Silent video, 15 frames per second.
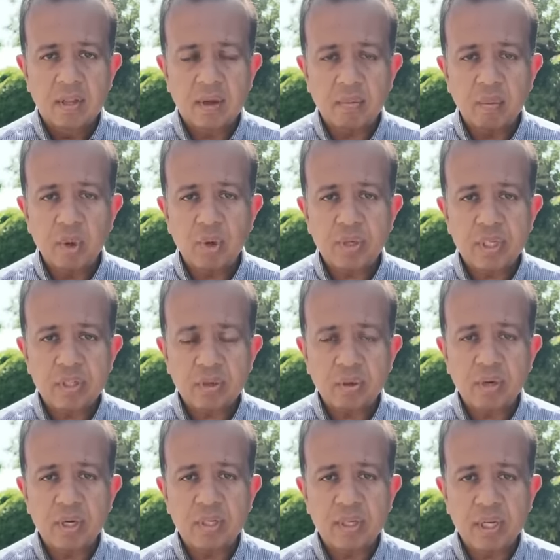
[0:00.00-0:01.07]
The more
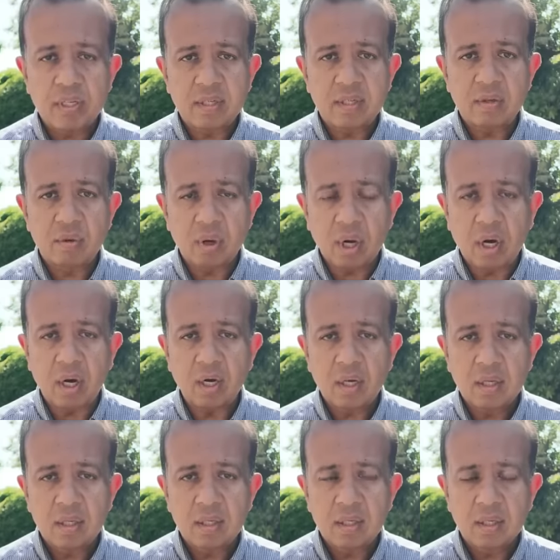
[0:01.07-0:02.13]
disorientated you are,
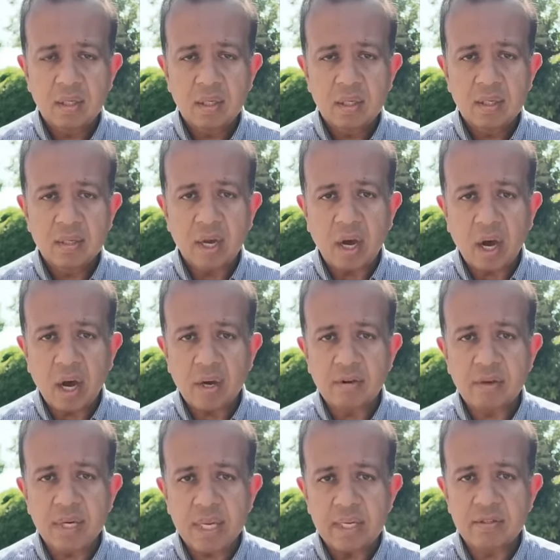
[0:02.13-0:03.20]
the
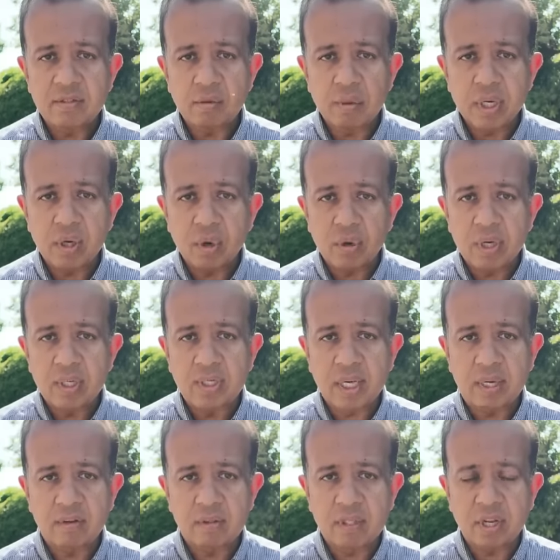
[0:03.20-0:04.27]
harder it is to
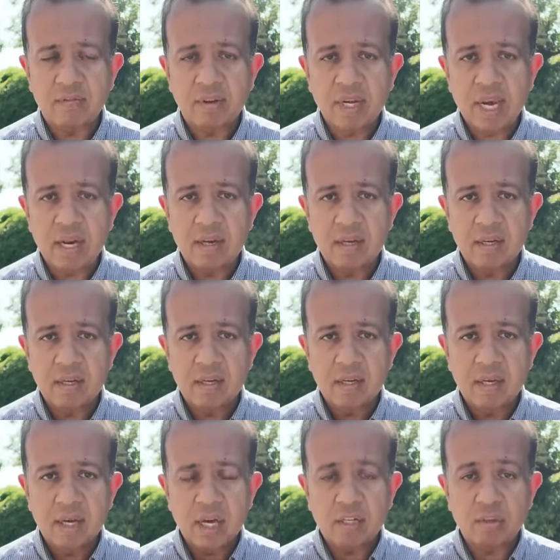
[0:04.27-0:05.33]
reorientate yourself again
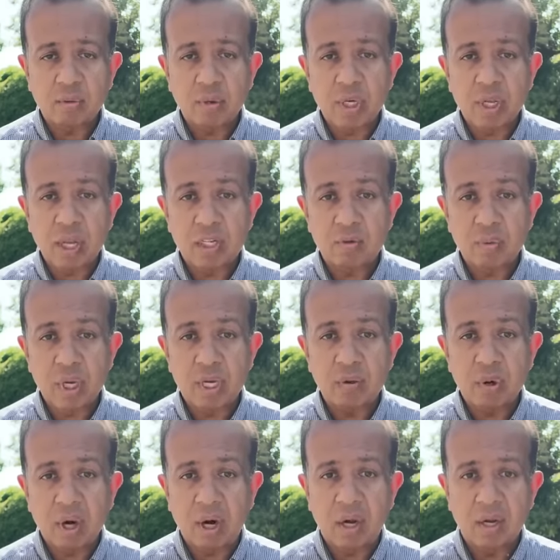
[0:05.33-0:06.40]
and to realize where
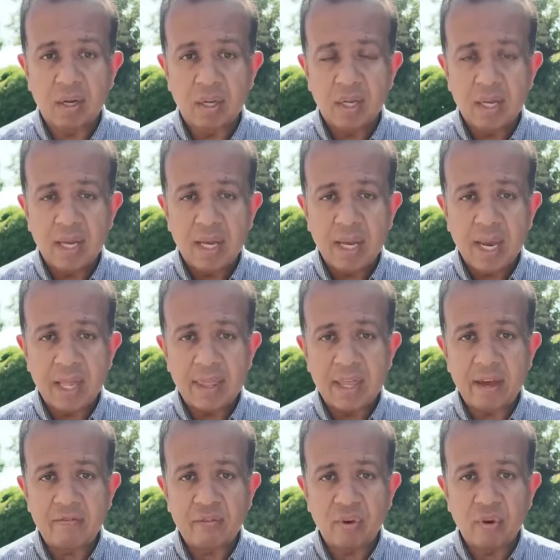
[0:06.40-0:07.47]
you are. And
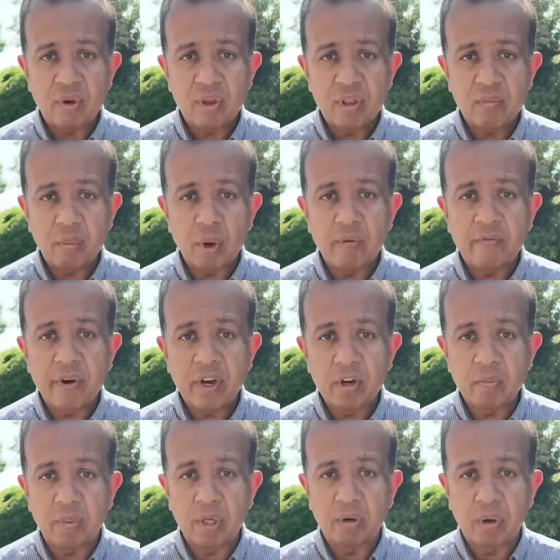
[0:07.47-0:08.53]
therefore, the more
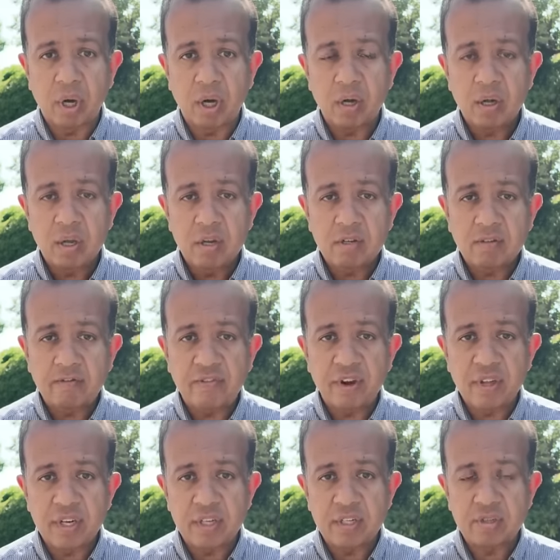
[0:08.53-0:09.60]
vulnerable you are to
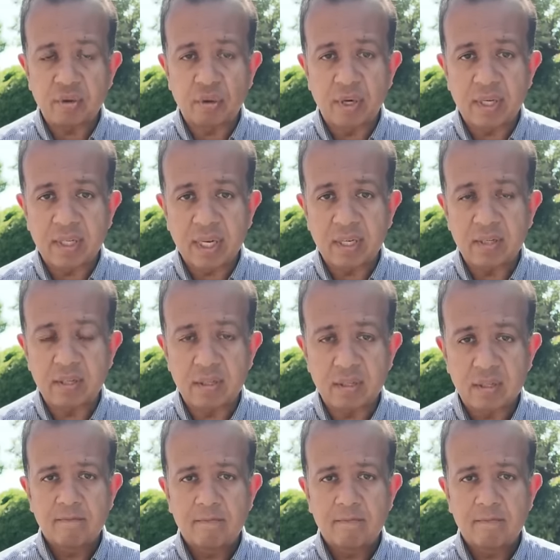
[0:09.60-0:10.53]
further disorientation.